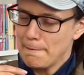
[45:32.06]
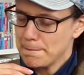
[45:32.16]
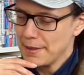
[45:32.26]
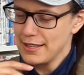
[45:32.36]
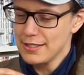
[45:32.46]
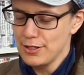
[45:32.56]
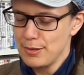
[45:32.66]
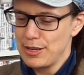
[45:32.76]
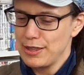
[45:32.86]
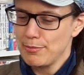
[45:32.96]
is going to
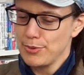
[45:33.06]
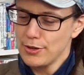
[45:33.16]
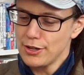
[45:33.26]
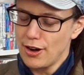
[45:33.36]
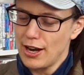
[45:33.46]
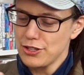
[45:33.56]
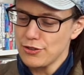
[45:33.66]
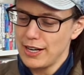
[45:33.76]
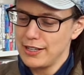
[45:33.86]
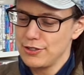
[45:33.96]
be in the book, I
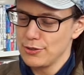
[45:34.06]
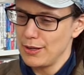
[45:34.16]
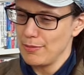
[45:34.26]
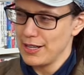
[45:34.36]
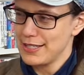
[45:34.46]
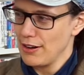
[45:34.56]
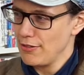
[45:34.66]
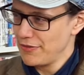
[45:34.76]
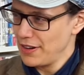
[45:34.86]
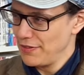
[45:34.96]
try and do it
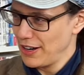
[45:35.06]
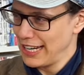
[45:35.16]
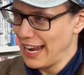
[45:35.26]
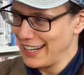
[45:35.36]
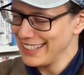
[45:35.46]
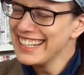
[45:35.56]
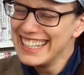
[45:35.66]
myself if I can,